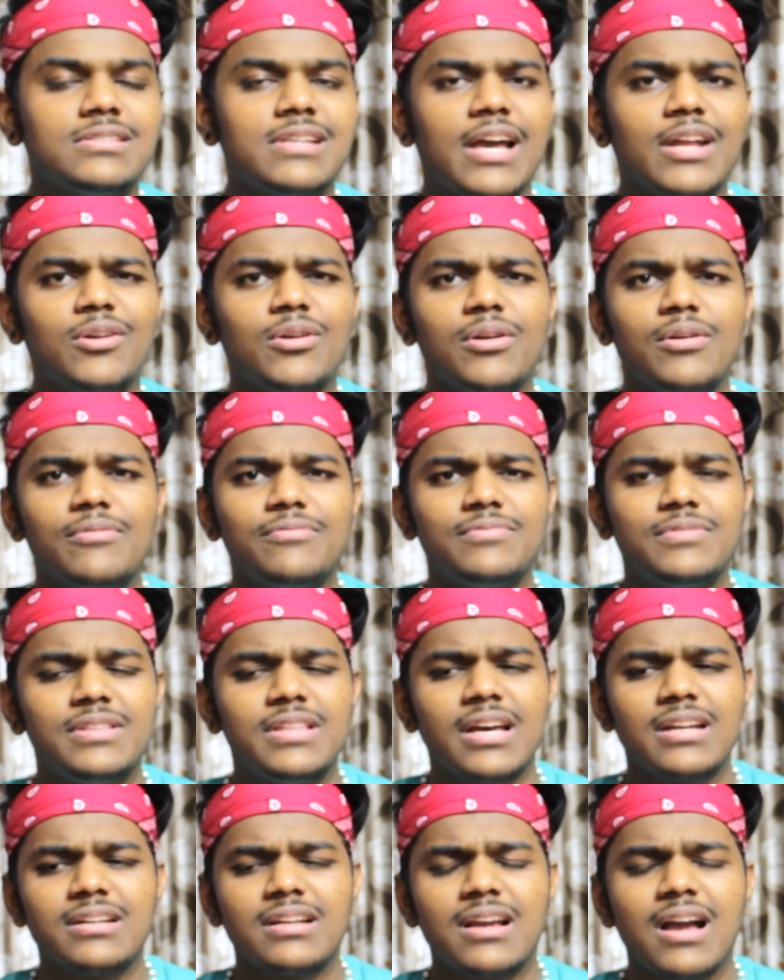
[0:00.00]
I don't know if
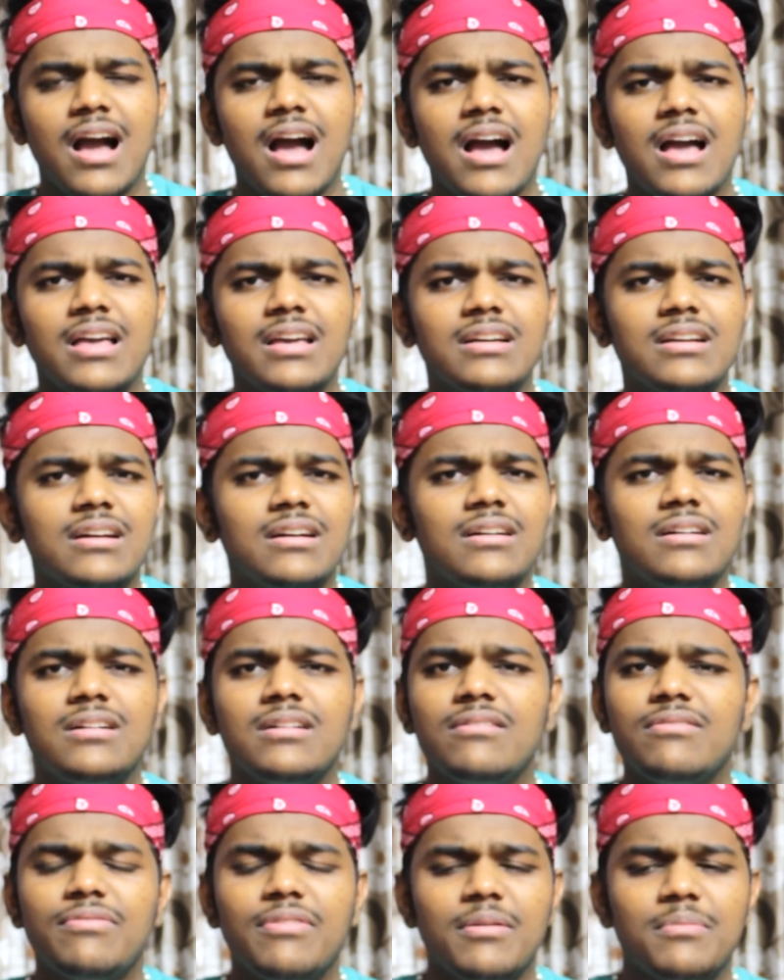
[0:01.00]
that guy, a
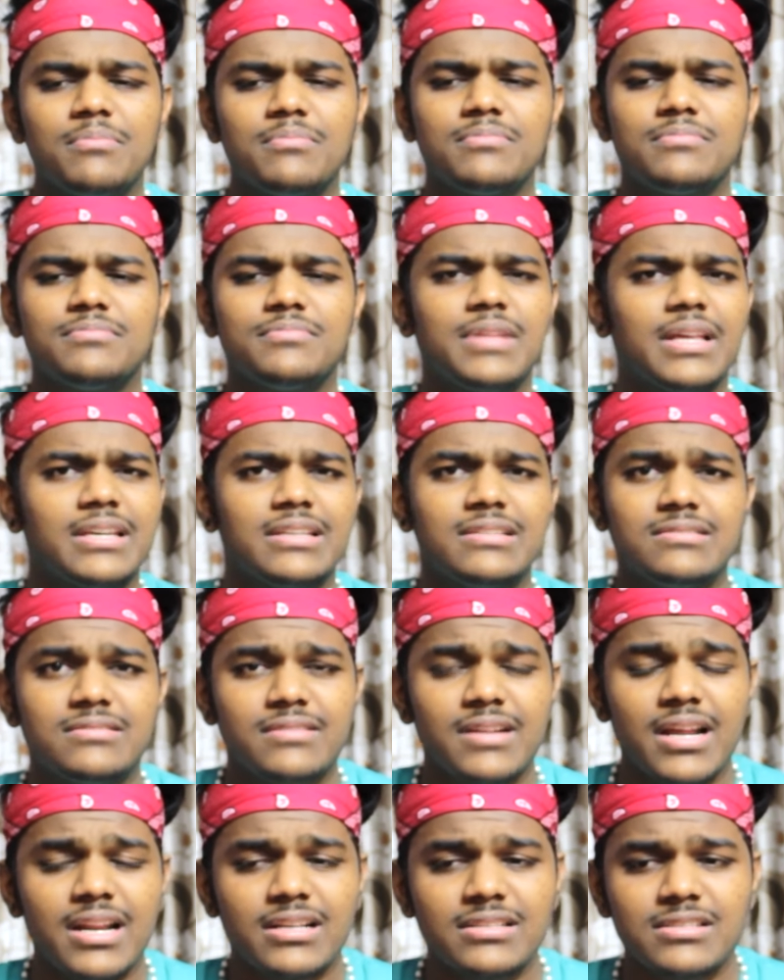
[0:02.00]
girl from, like,
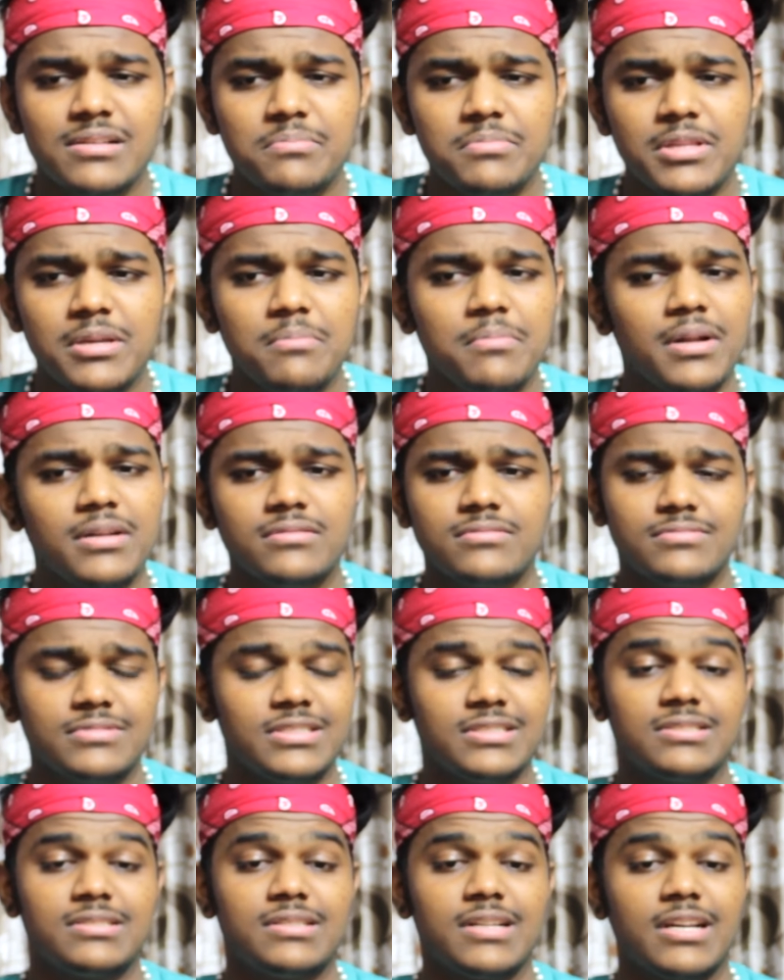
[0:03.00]
Israel or something, but
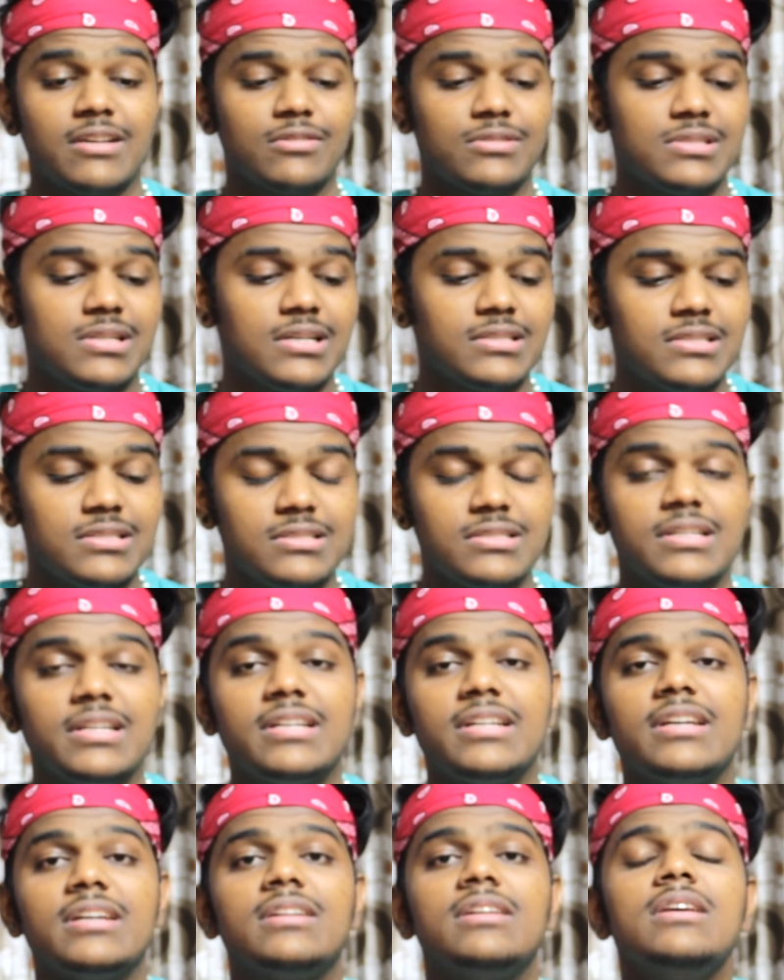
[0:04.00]
just requested, just did
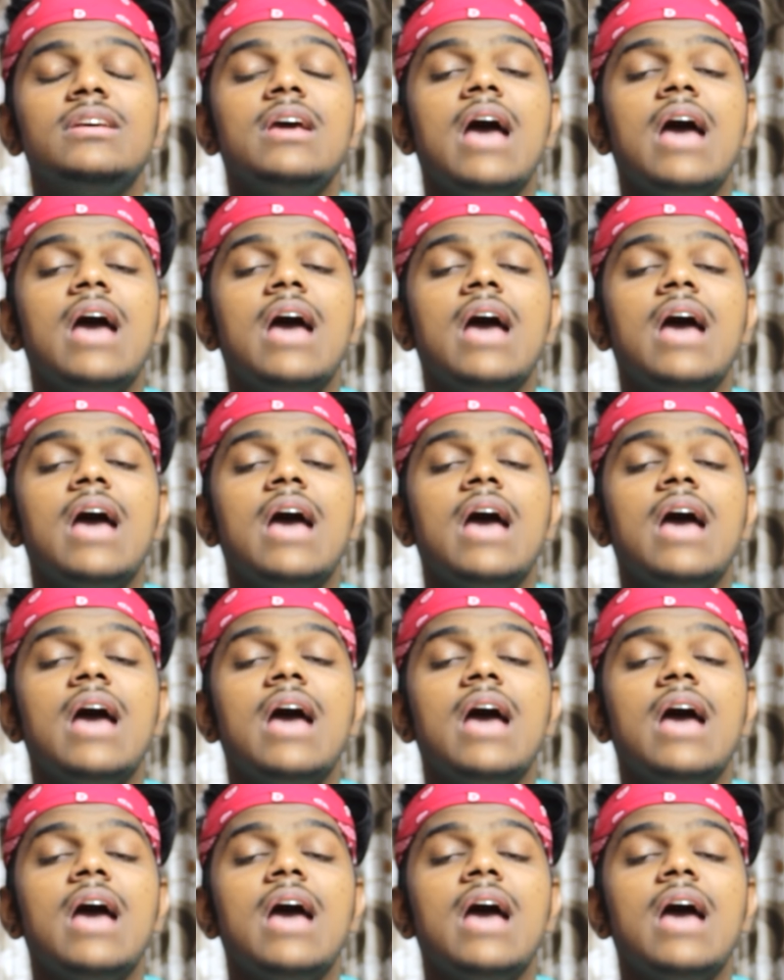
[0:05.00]
it.